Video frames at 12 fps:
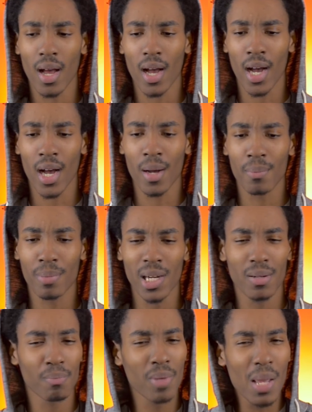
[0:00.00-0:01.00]
uh,
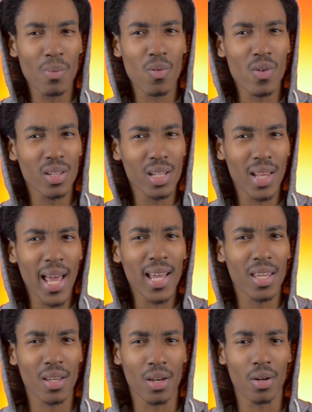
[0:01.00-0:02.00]
but people really
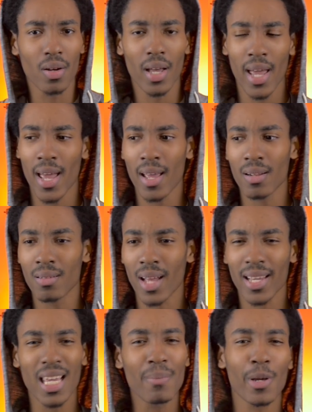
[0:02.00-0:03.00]
like Yo. And
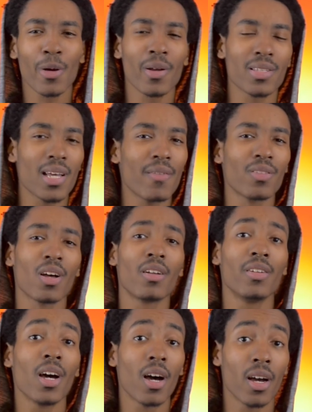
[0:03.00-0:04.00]
I keep hearing
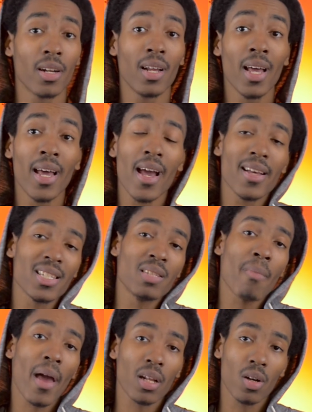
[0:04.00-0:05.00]
Teflon Don. This
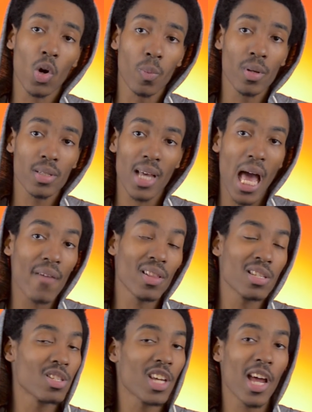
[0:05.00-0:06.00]
is Magnum Opus. I haven't
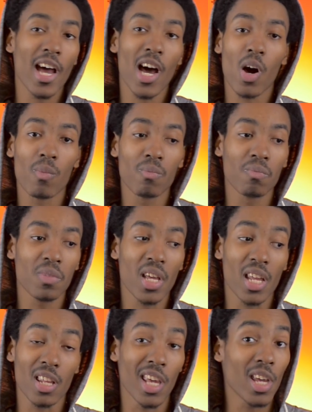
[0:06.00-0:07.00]
listened to that album
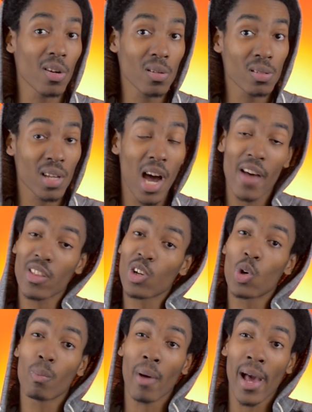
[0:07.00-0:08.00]
in years. I have to
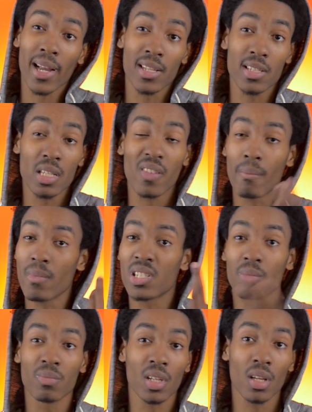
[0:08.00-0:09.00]
go back and see if I missed
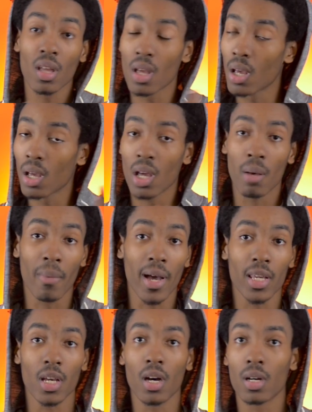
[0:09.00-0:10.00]
something in my
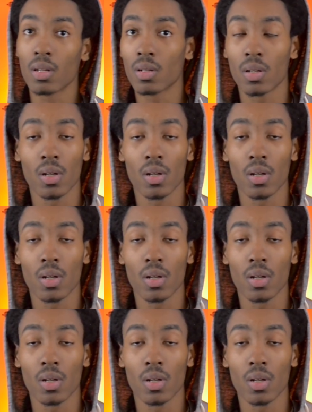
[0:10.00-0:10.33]
young,